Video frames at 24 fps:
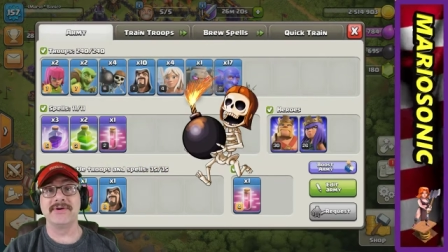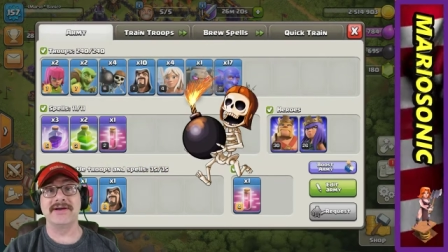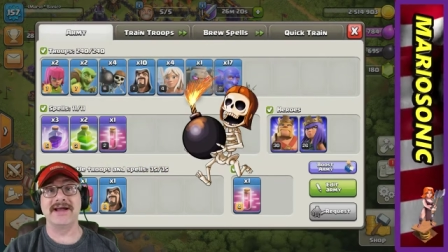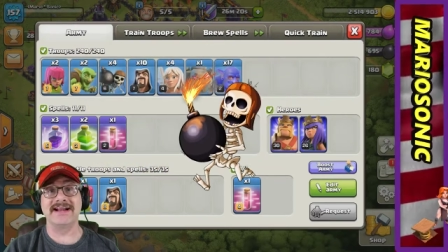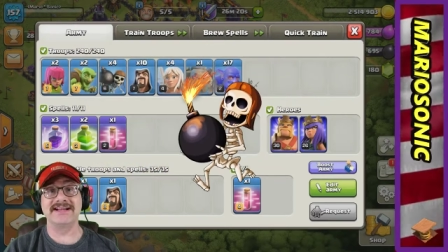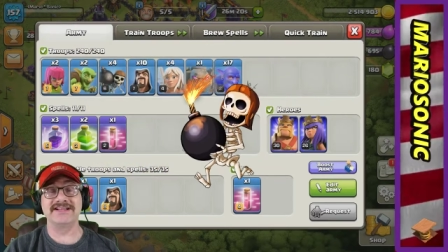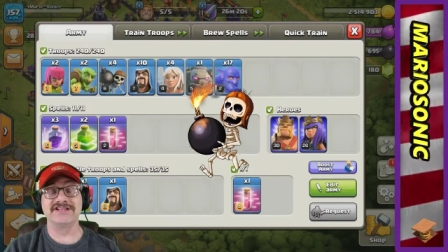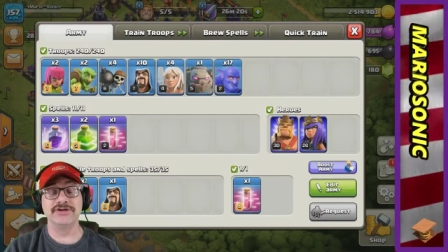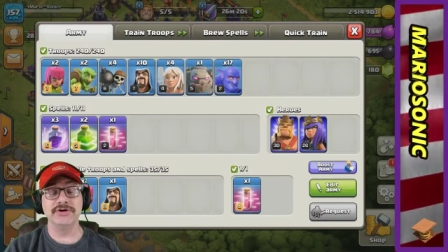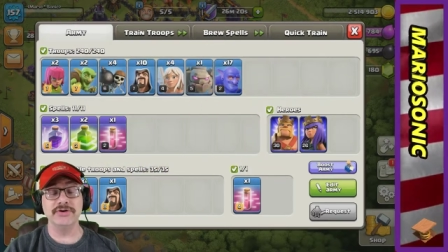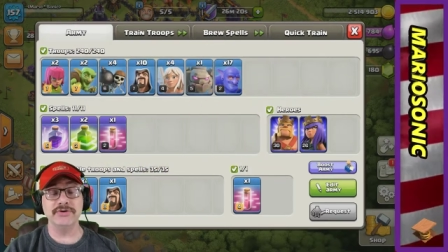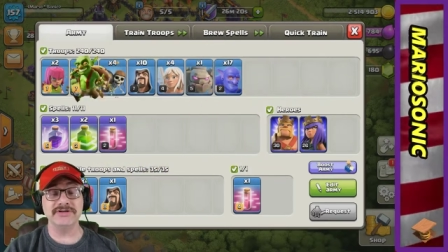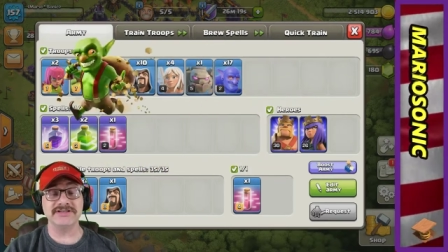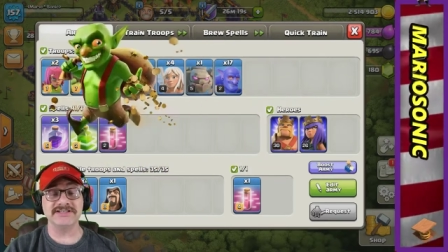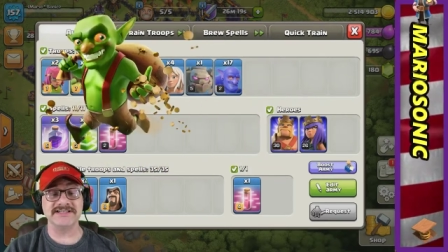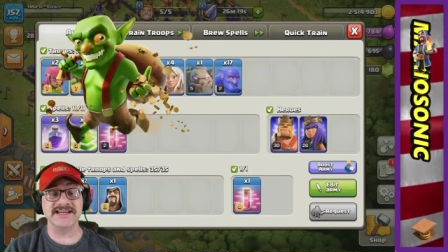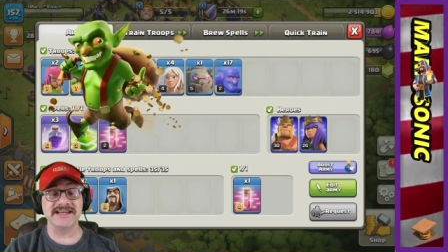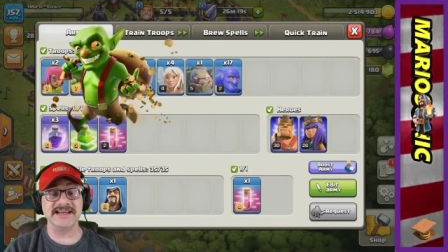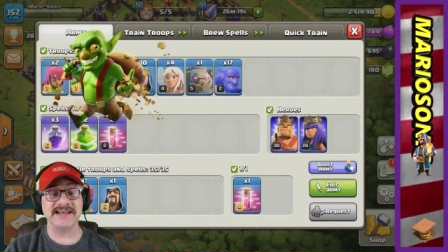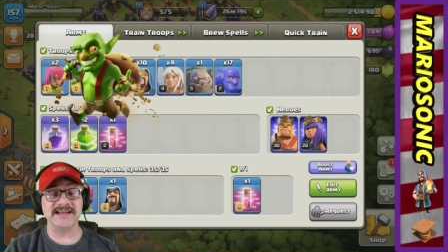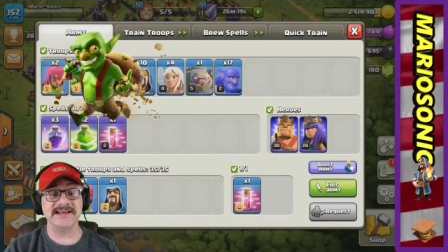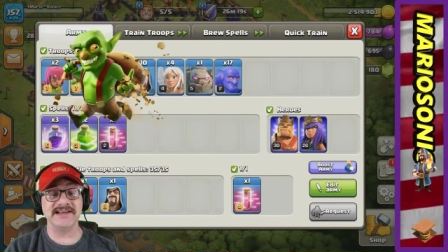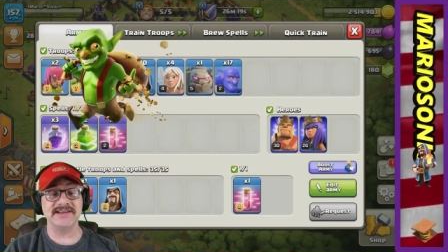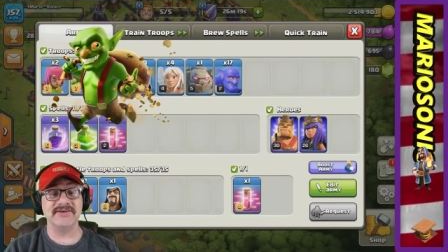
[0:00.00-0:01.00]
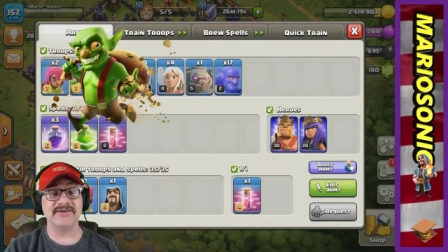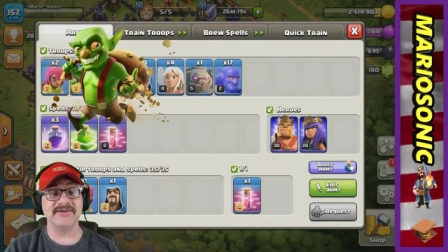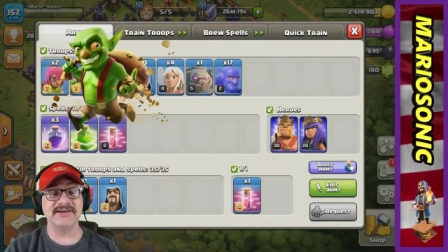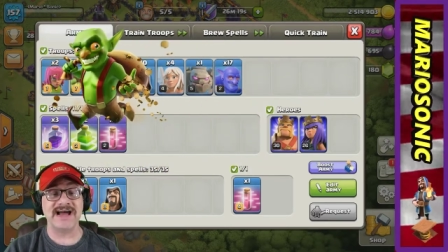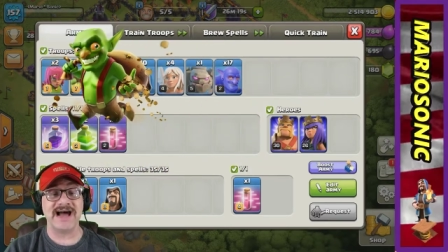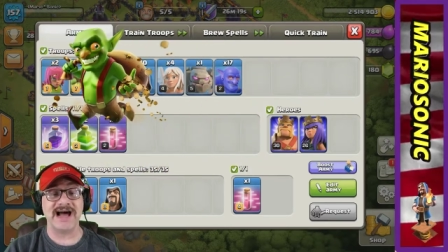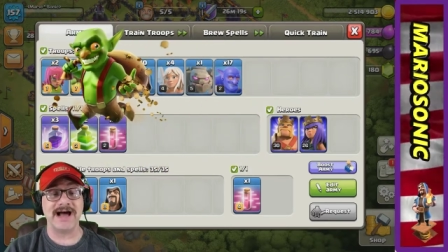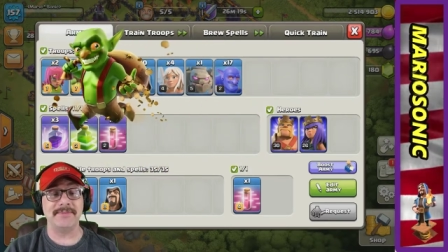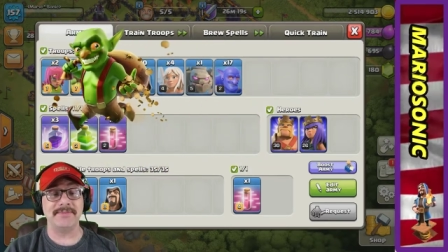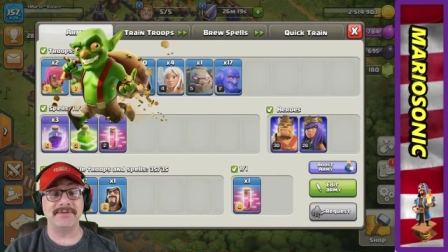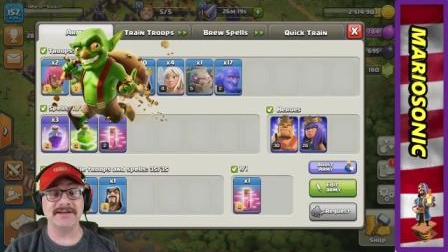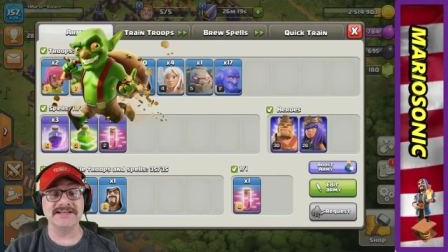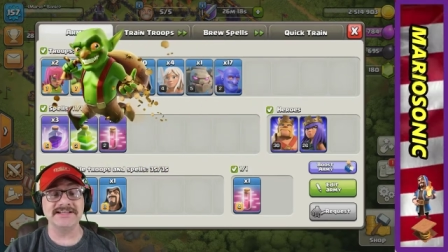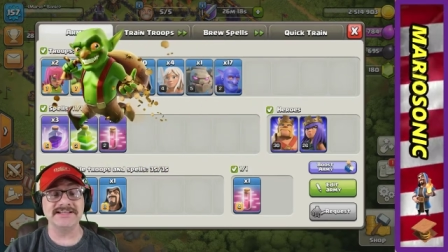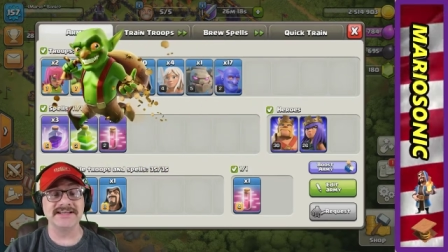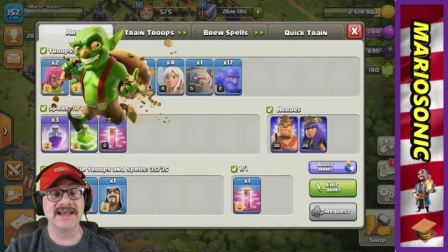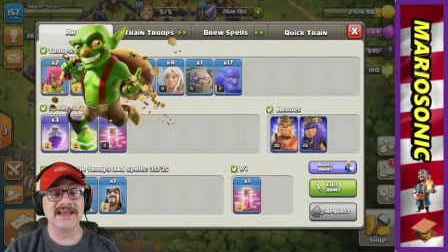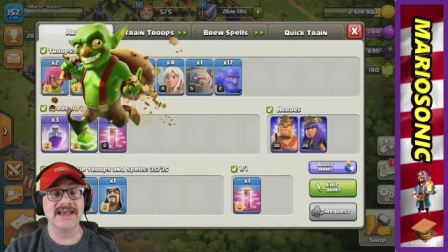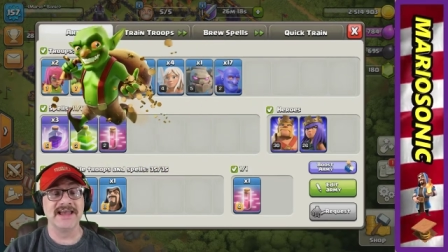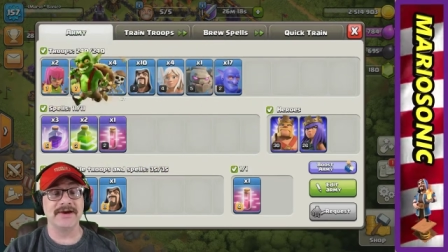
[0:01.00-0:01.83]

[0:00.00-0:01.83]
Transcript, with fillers: We got two sneaky little goblins.